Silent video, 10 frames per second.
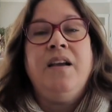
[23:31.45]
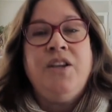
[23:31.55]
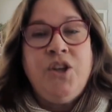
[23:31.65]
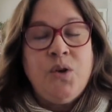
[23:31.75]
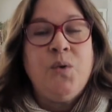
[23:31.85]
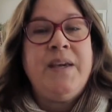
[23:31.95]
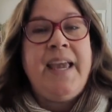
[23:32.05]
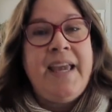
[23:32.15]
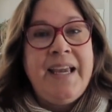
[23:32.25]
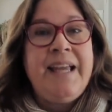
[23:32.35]
you
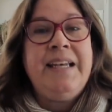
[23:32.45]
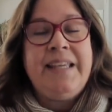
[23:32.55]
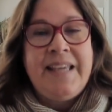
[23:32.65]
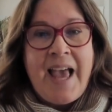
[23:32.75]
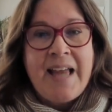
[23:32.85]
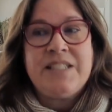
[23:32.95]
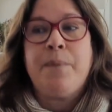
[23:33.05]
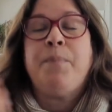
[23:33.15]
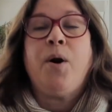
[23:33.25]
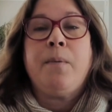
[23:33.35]
can get
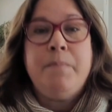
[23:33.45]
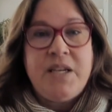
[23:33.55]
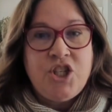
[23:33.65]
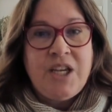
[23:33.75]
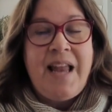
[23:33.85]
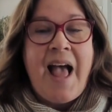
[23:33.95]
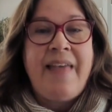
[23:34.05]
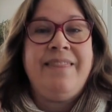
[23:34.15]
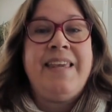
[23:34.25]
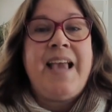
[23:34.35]
permission
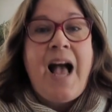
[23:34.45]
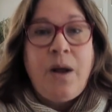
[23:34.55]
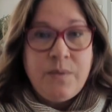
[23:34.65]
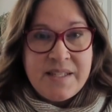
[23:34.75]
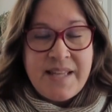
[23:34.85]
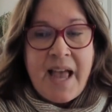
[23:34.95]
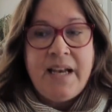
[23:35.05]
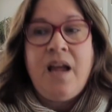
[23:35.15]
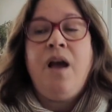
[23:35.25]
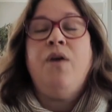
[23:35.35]
at the
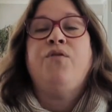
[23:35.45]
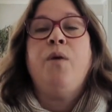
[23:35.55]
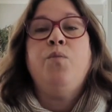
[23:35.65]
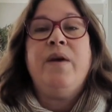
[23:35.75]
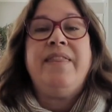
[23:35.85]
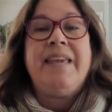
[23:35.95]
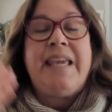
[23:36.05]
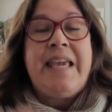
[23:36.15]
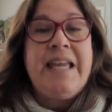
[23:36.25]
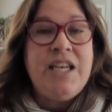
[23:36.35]
outset from
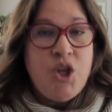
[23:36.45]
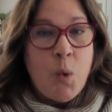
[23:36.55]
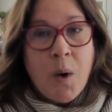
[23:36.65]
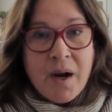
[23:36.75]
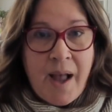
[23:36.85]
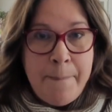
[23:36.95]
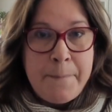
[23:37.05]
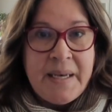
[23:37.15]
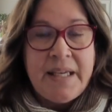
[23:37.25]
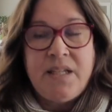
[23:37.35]
within your
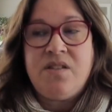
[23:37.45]
company.